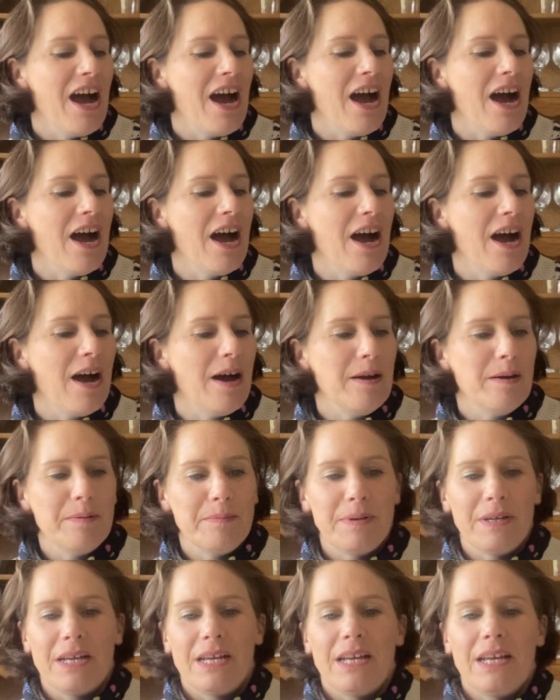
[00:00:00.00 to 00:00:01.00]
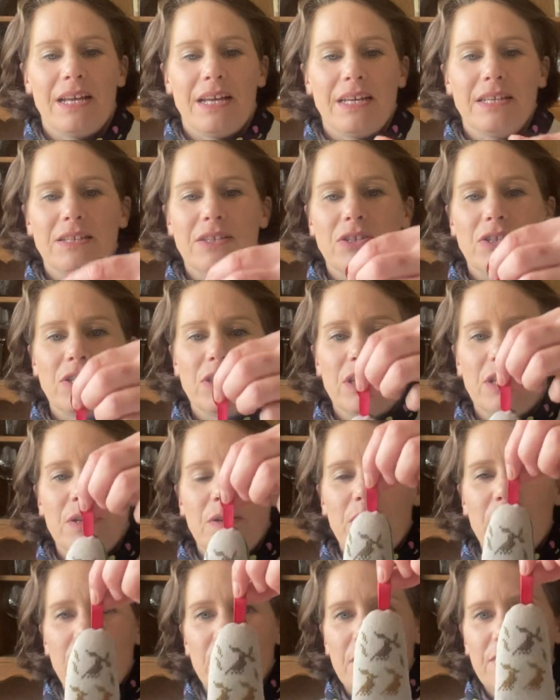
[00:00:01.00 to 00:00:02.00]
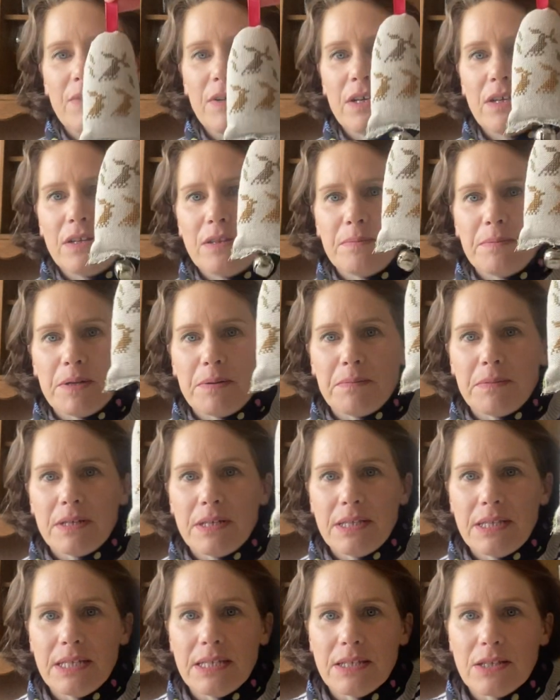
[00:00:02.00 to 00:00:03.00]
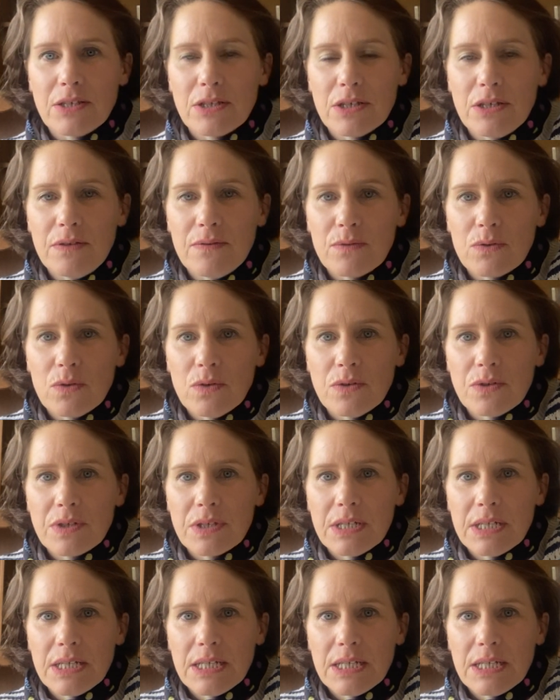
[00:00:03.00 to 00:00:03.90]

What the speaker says: And so I've hung them up. So you've got